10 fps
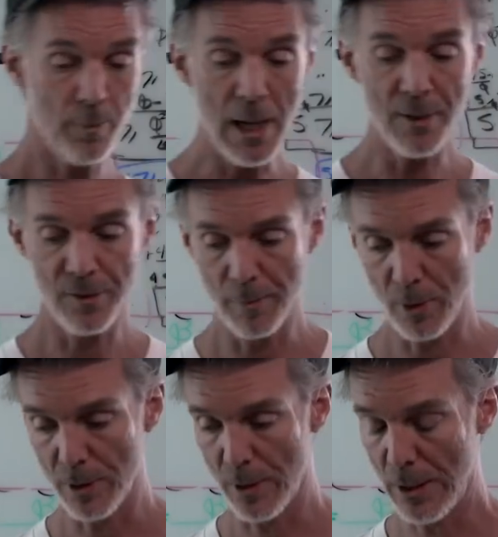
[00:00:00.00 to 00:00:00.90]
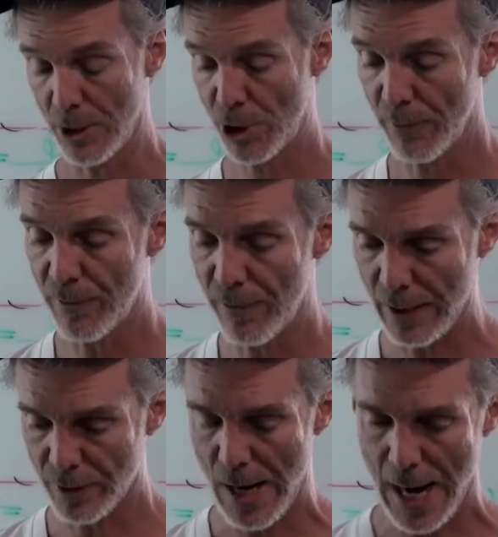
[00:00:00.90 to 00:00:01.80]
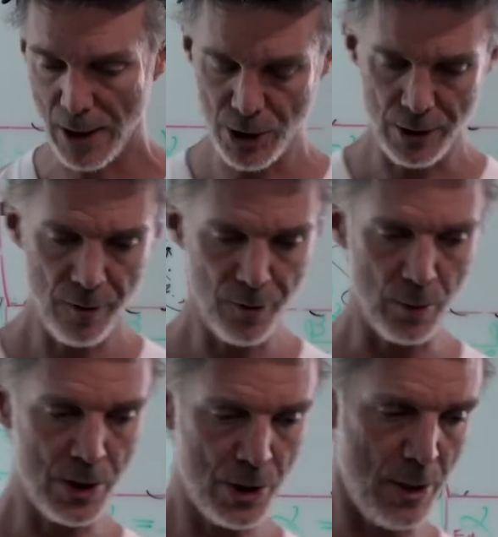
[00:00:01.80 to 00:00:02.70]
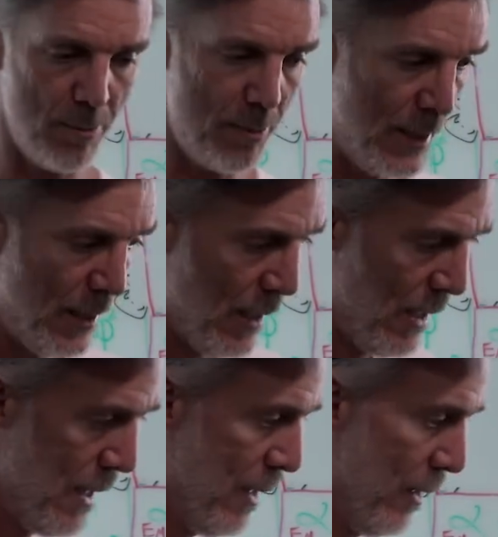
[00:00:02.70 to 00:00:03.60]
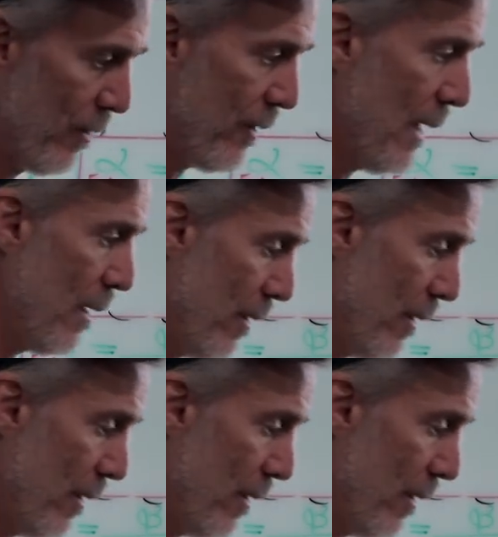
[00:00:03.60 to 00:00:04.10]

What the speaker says: possible shift vector actions, which can be seen